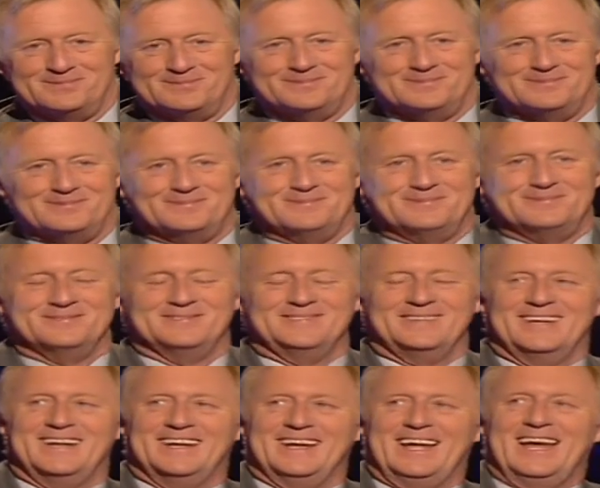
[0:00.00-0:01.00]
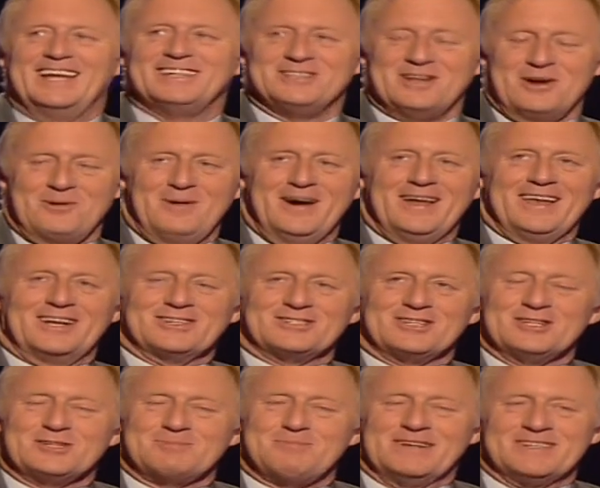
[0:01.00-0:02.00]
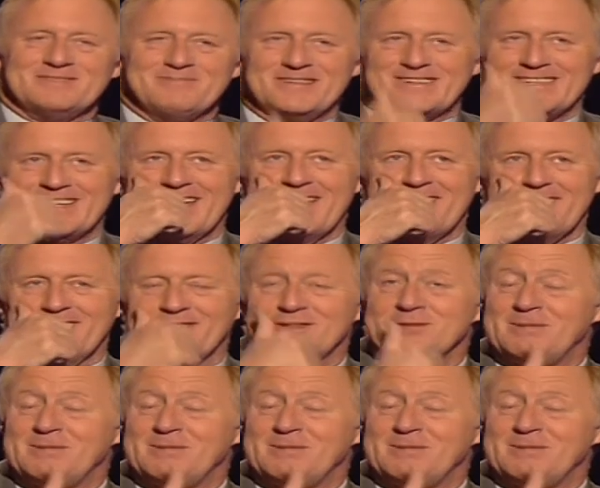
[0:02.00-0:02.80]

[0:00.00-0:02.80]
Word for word: Christopher. It's not well, actually. There's bits missing. there's